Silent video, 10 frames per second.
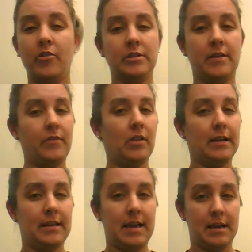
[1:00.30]
because I feel
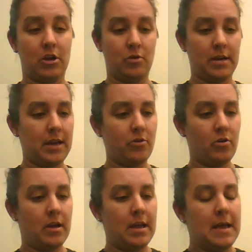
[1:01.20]
like they kind of go
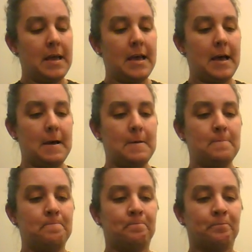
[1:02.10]
together.
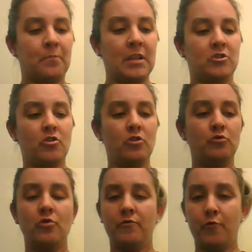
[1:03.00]
So those
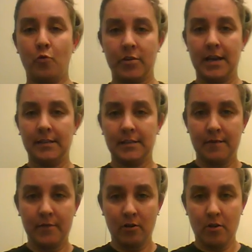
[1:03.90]
were the four things that
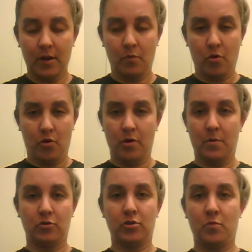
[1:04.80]
I felt like were the
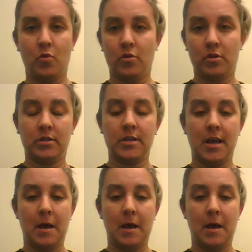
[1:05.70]
most important